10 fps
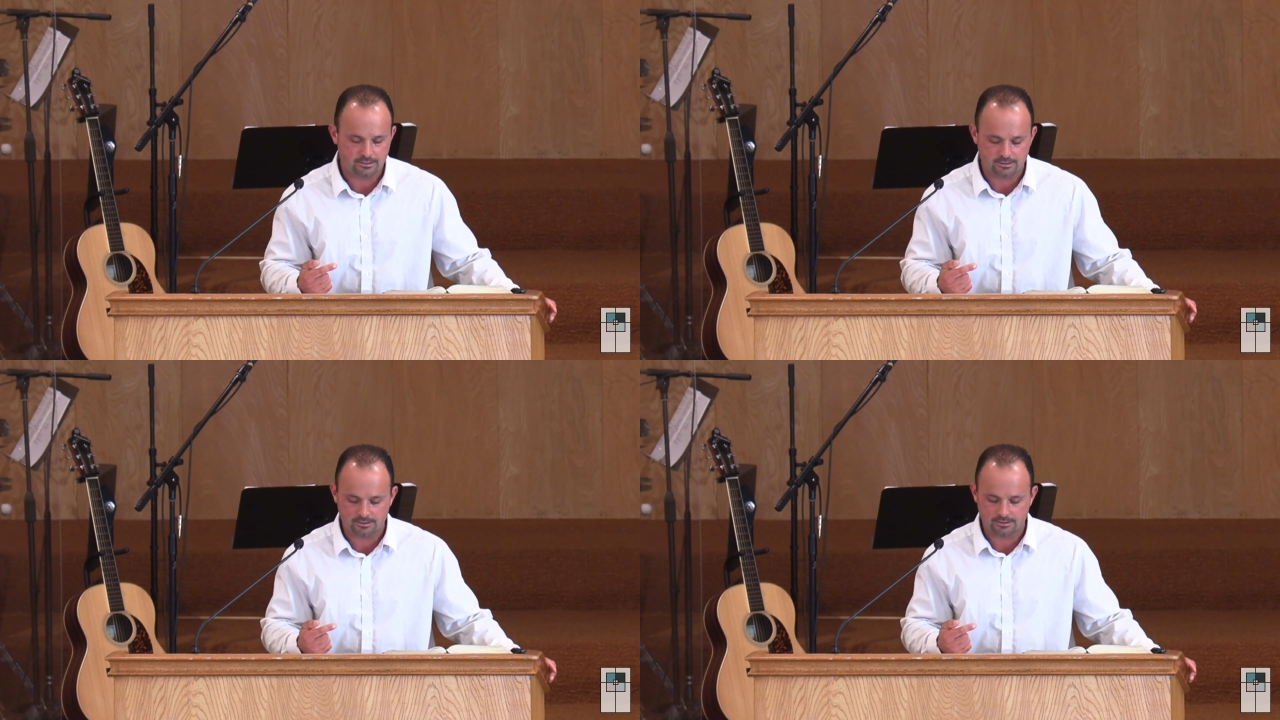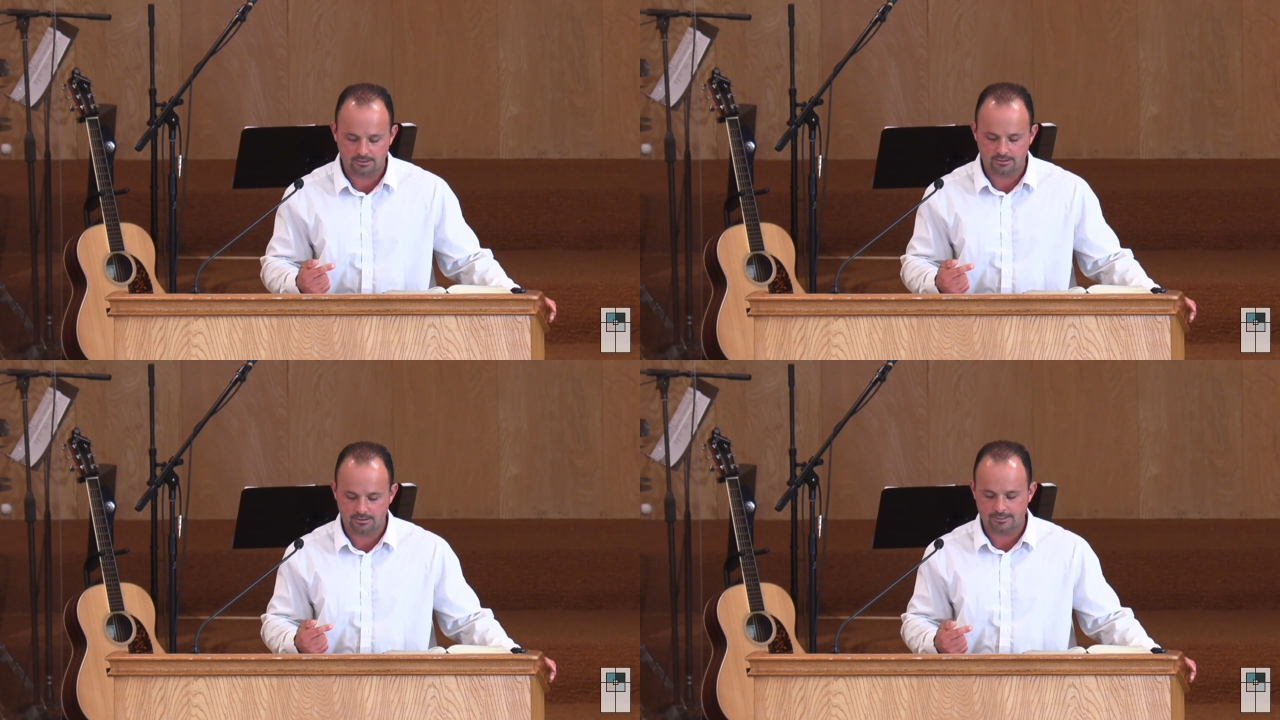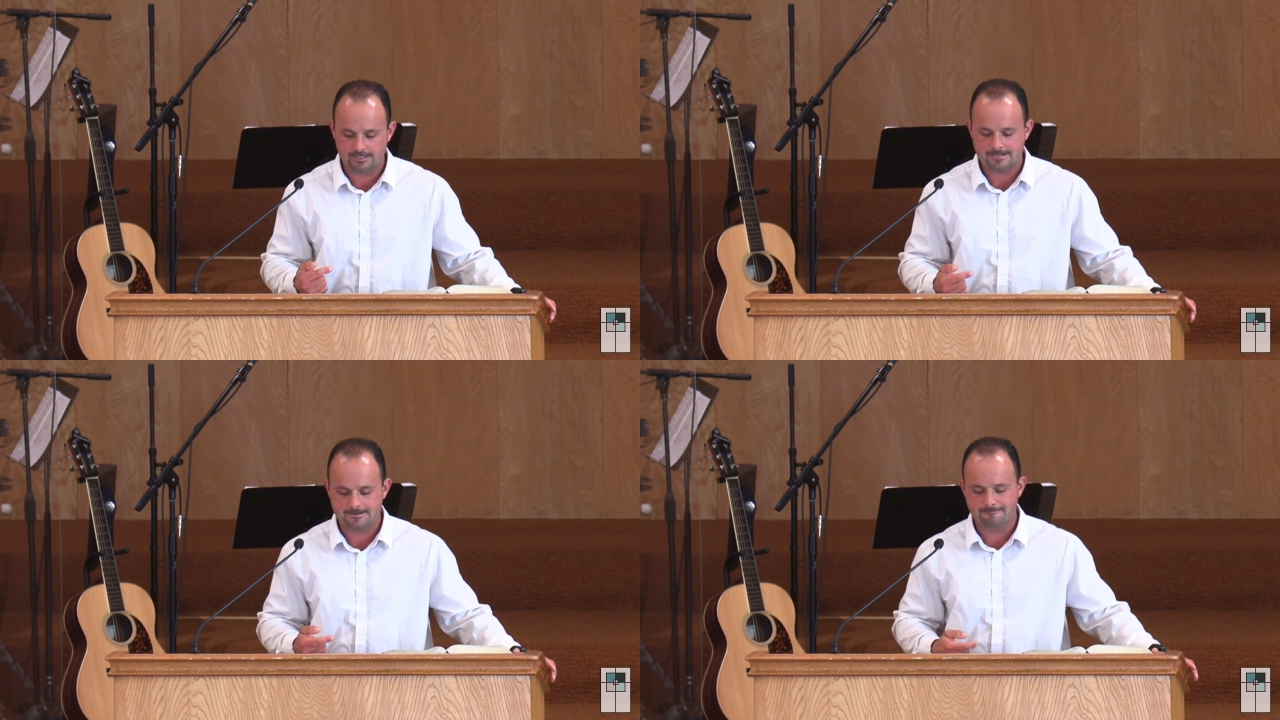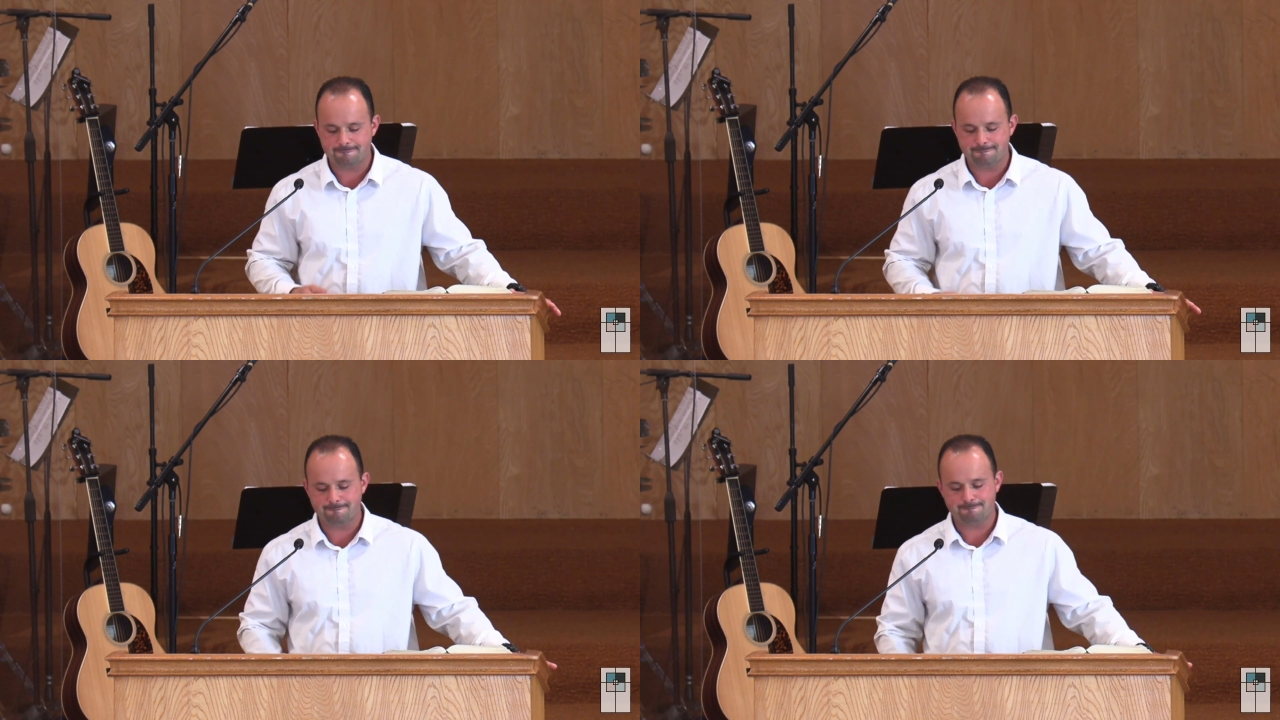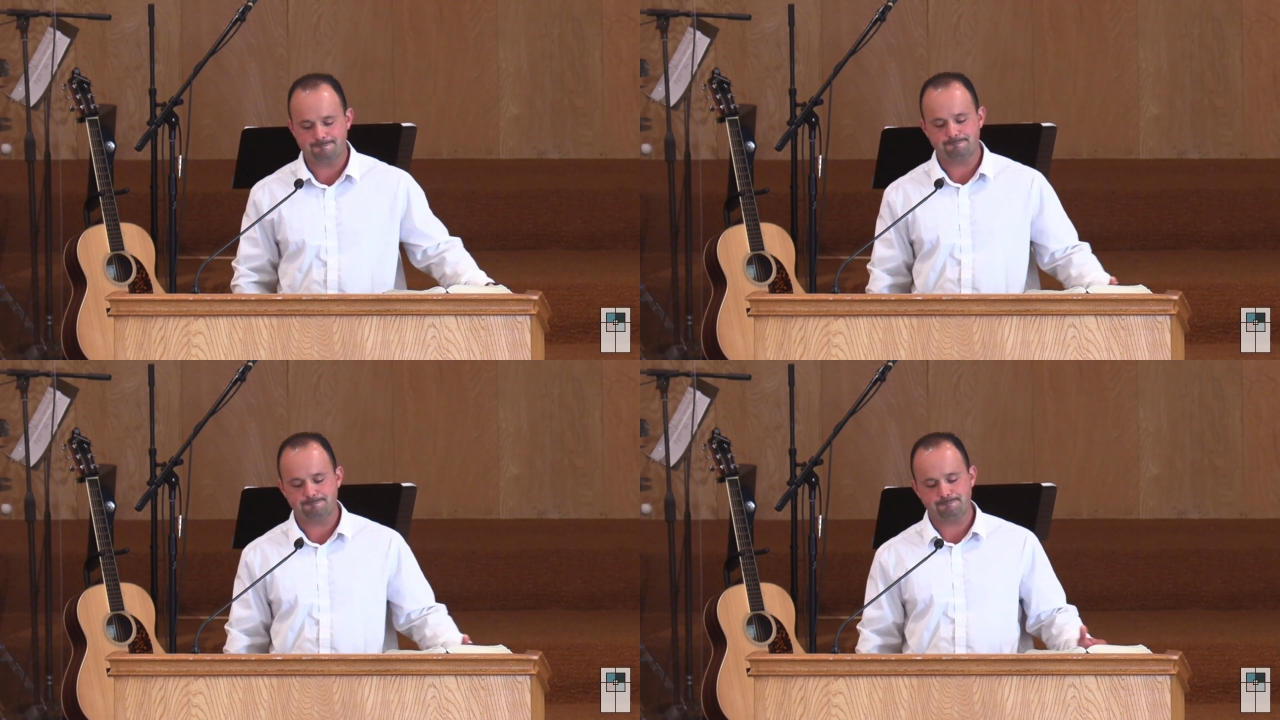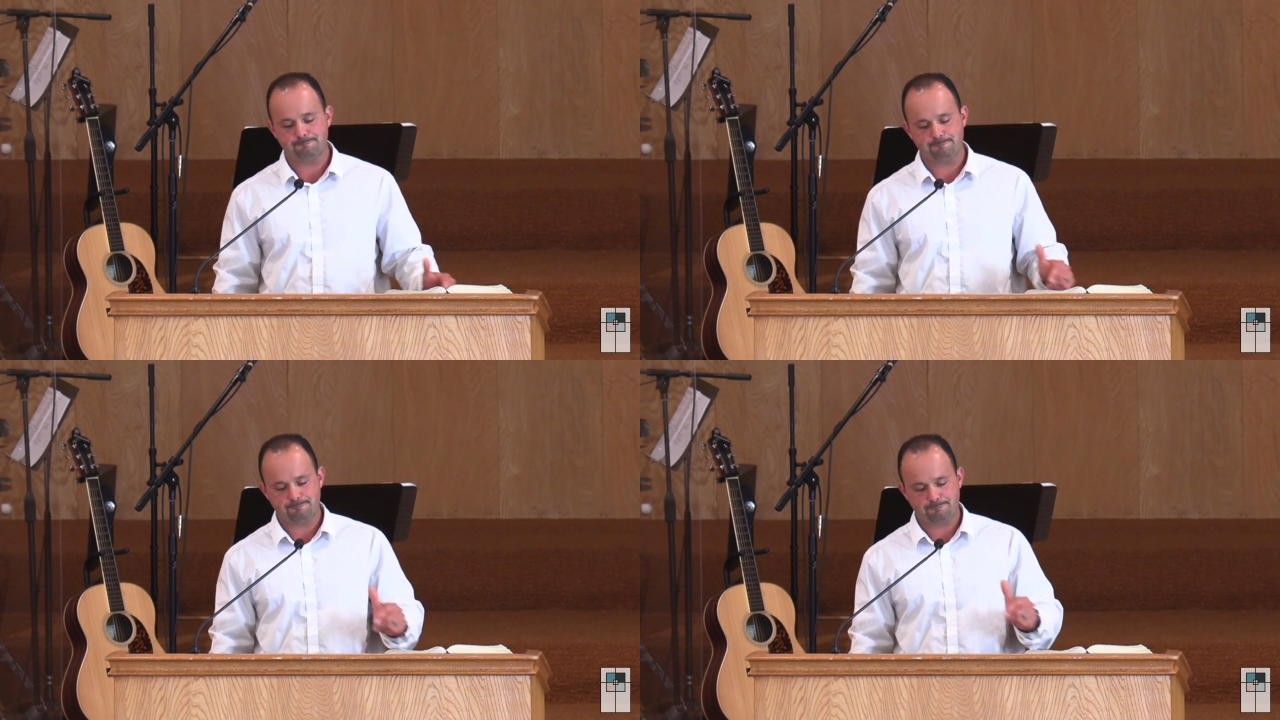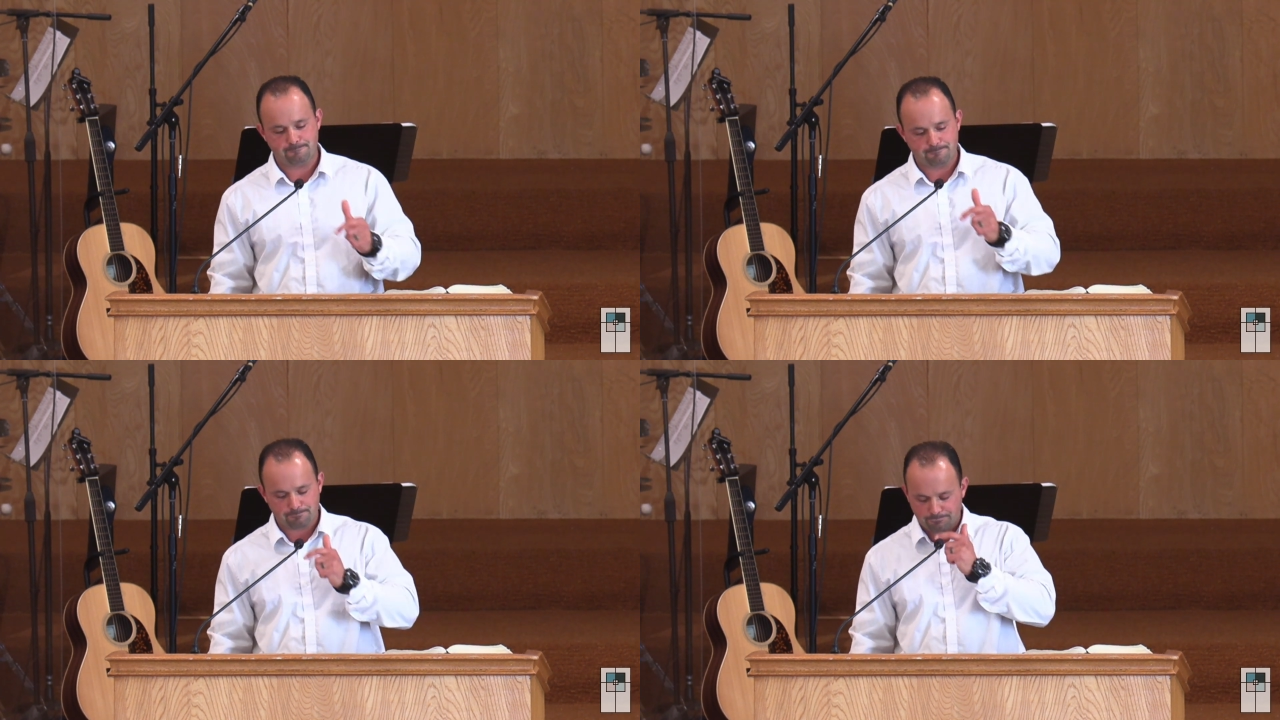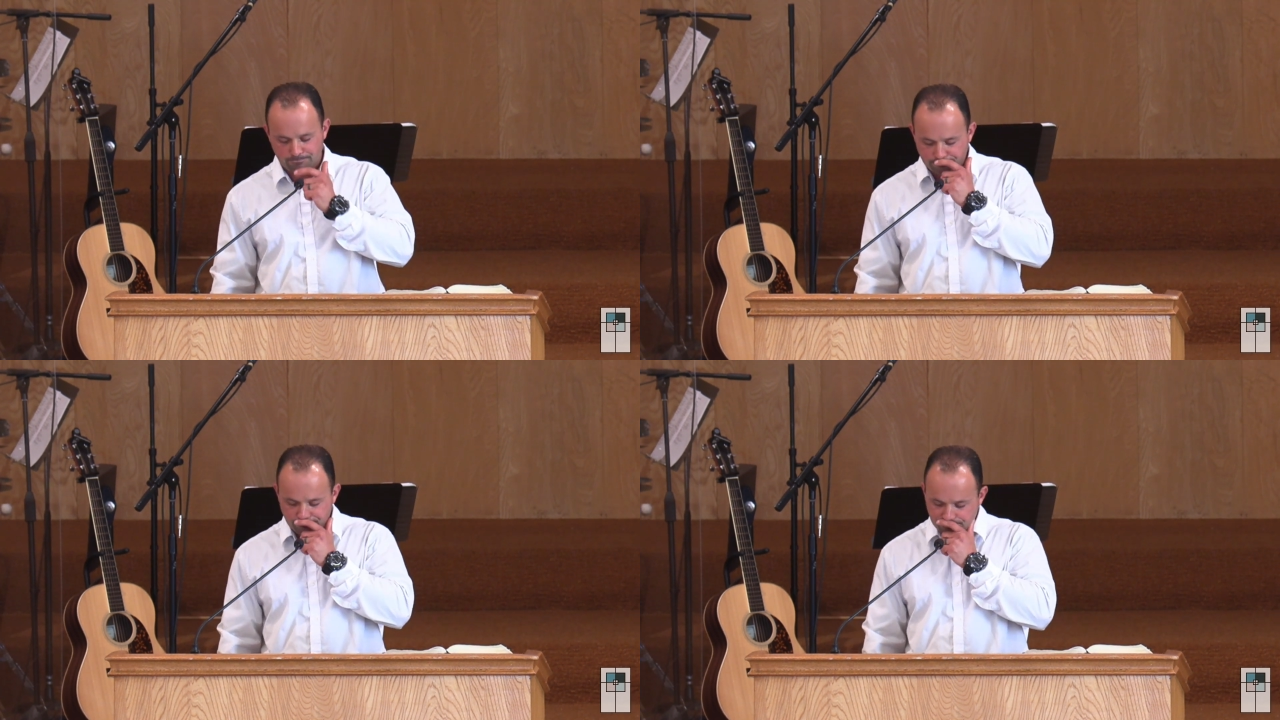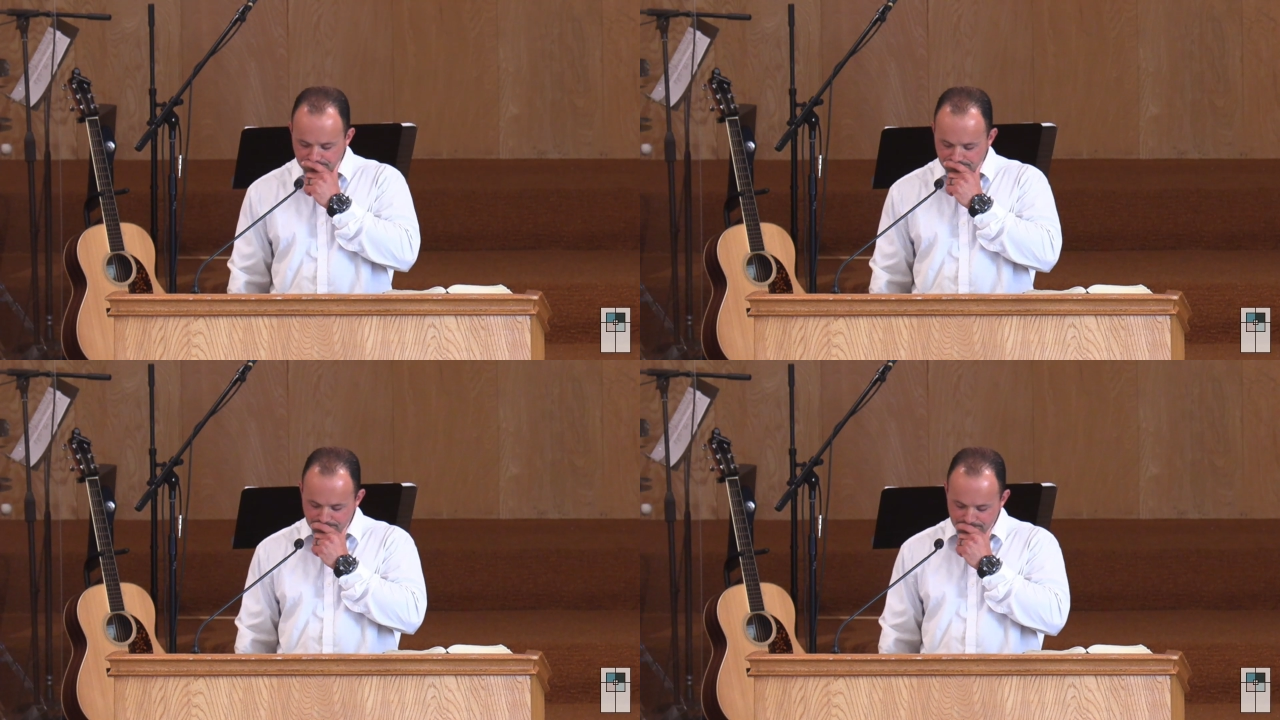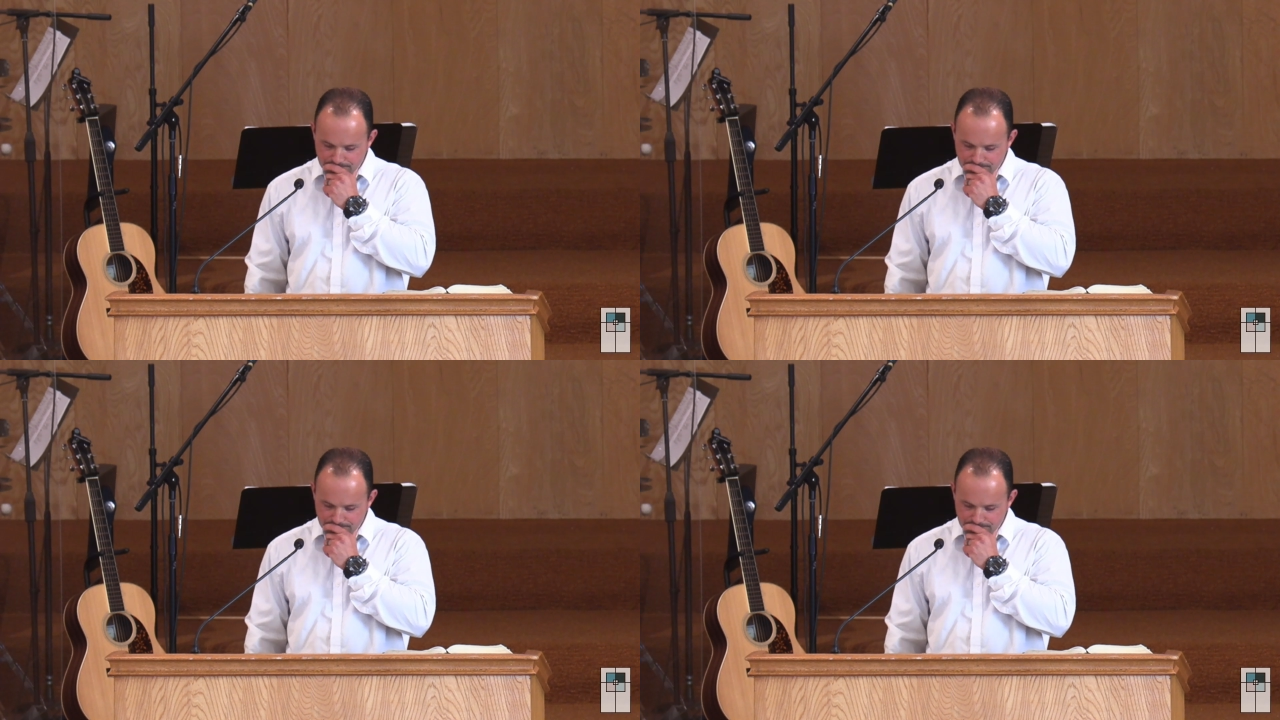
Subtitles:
Nothing is said.